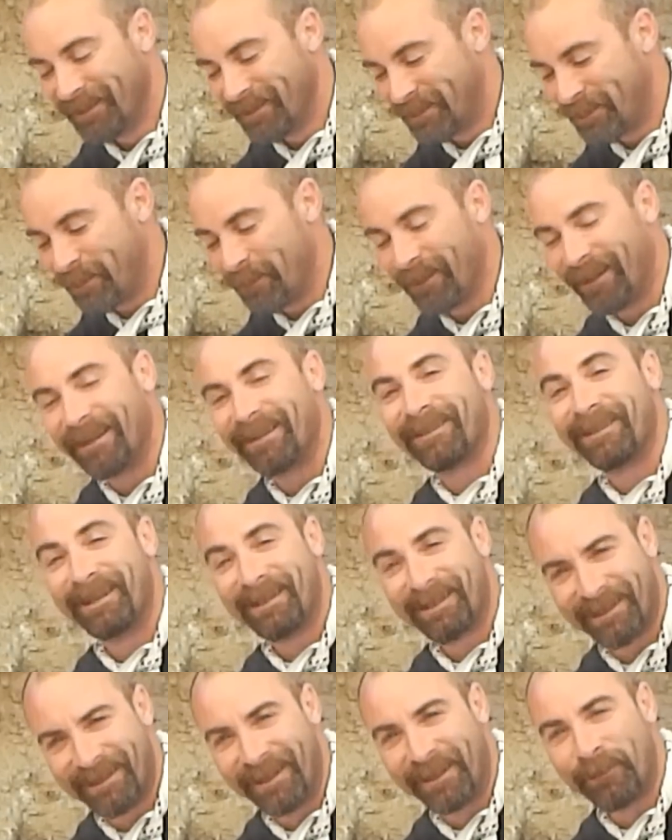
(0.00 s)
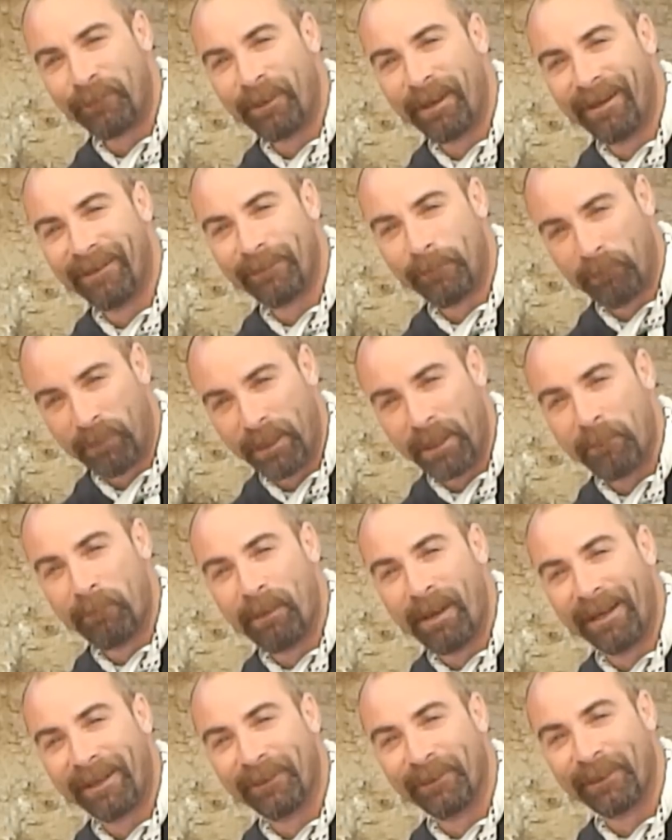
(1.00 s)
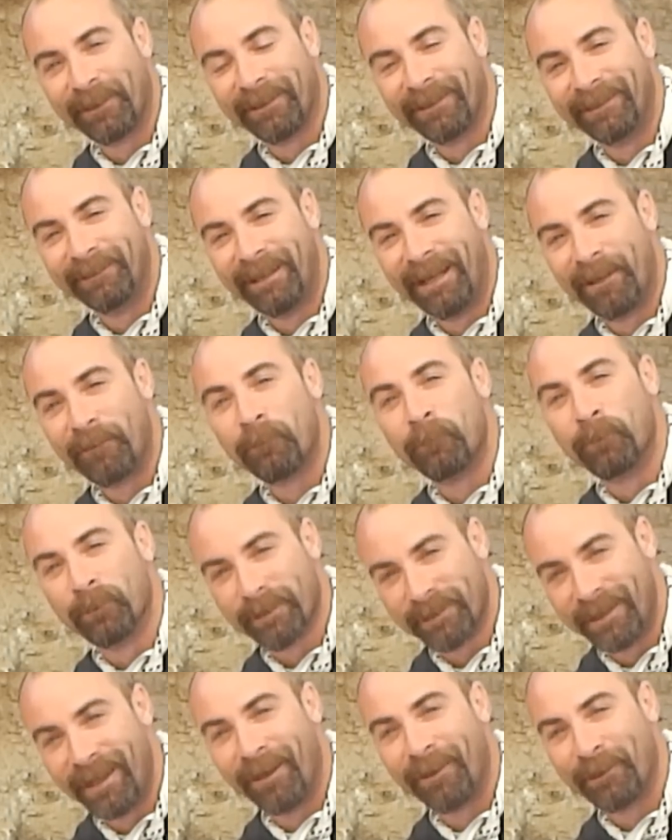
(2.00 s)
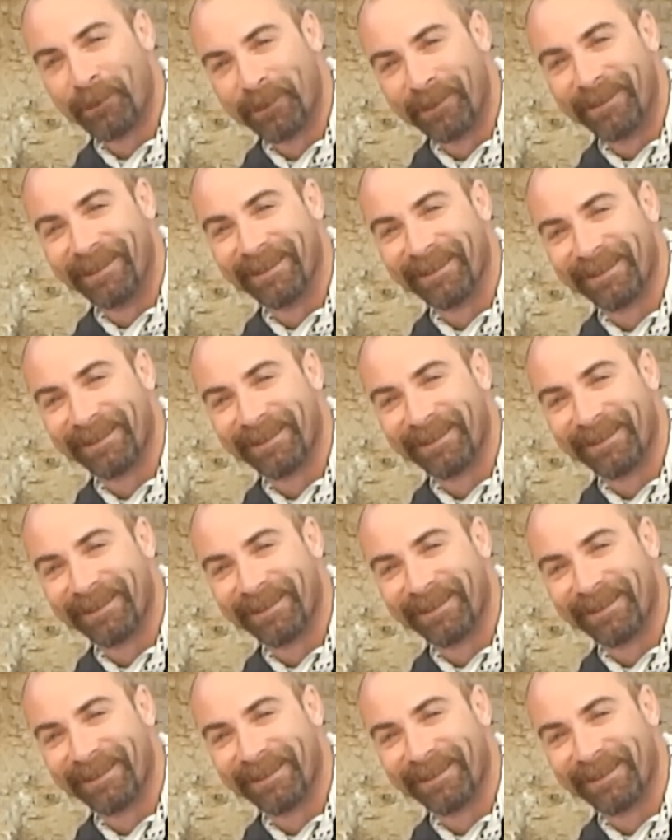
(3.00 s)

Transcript: So like I said, stick around. I'll bring you back on the clean out, and we'll see how good it